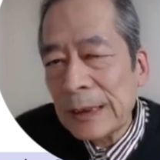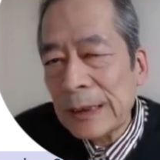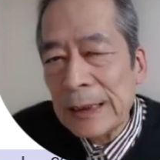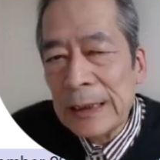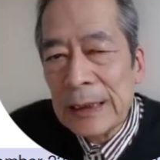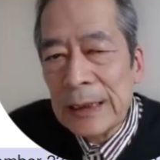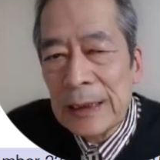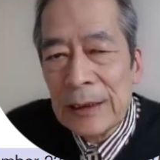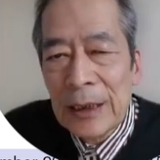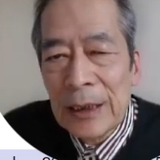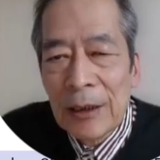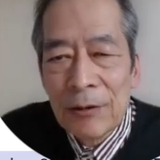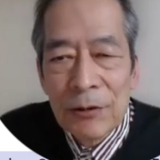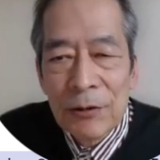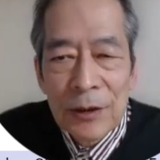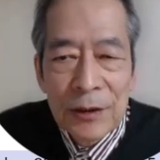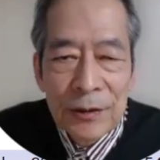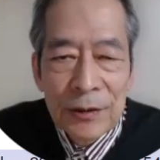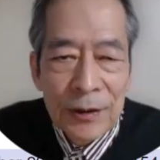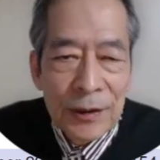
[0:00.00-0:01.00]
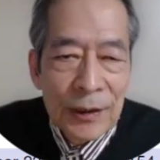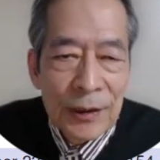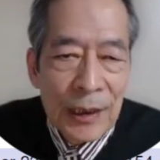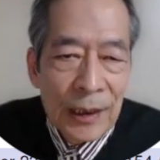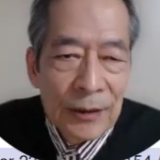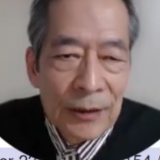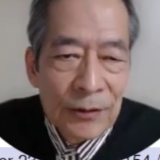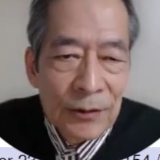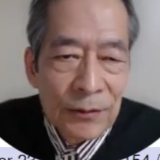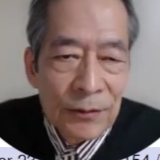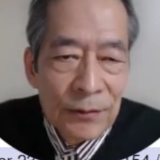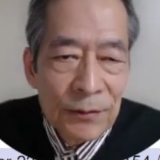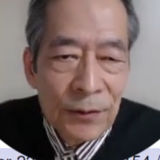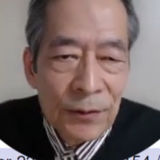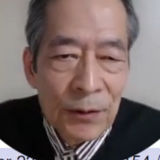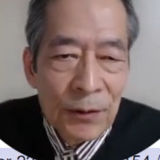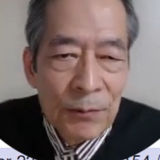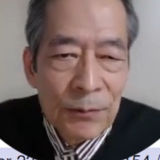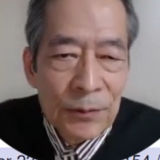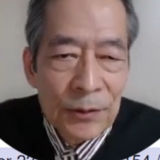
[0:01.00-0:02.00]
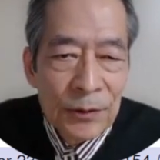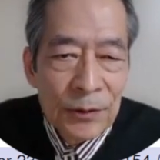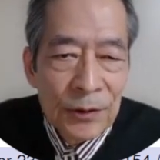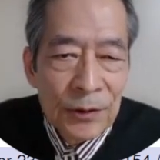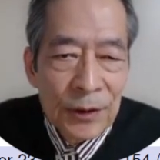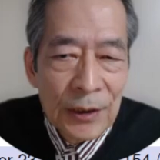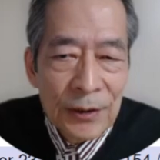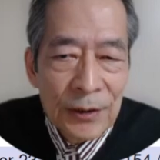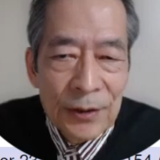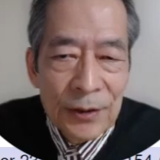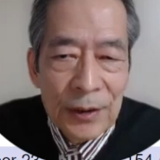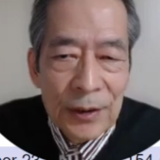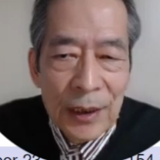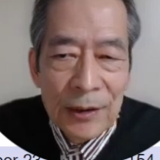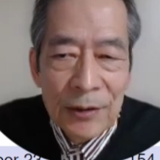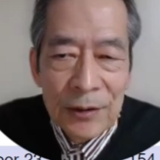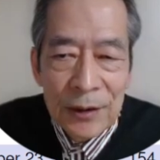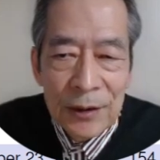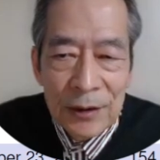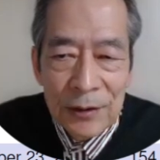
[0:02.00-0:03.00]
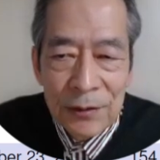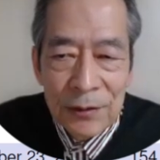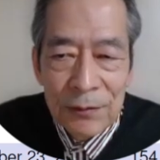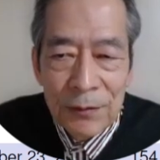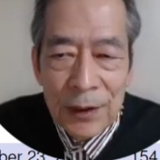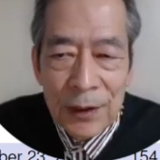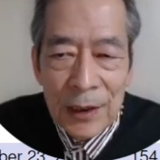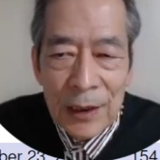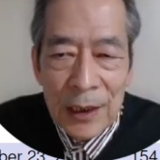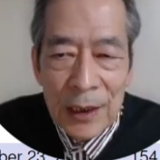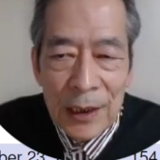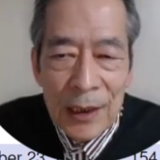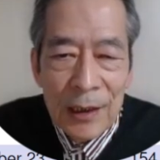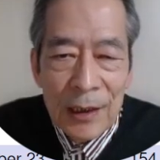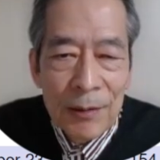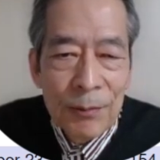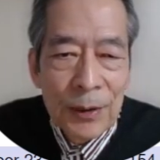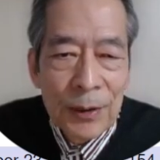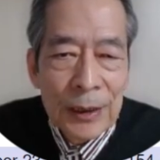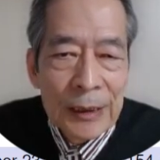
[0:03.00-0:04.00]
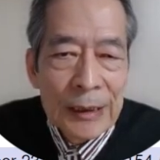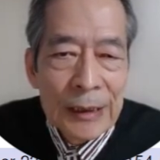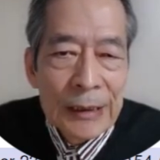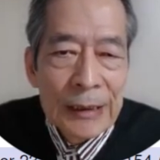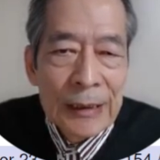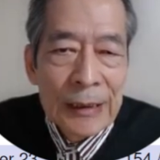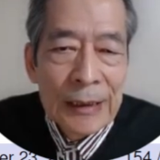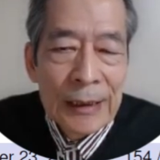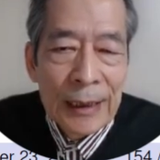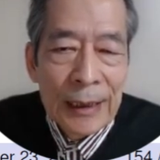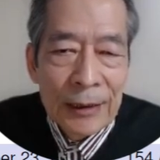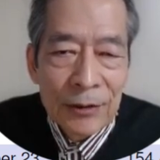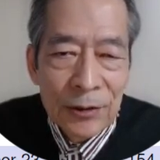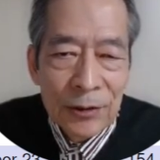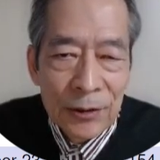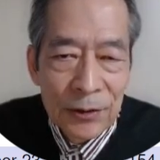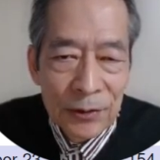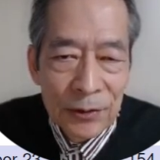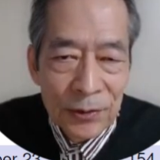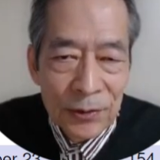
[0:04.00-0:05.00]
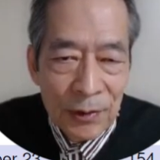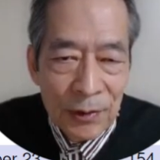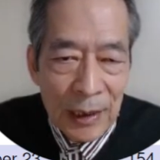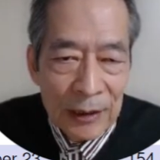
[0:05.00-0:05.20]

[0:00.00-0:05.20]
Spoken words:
Now you can see that from this and this we have a let construct.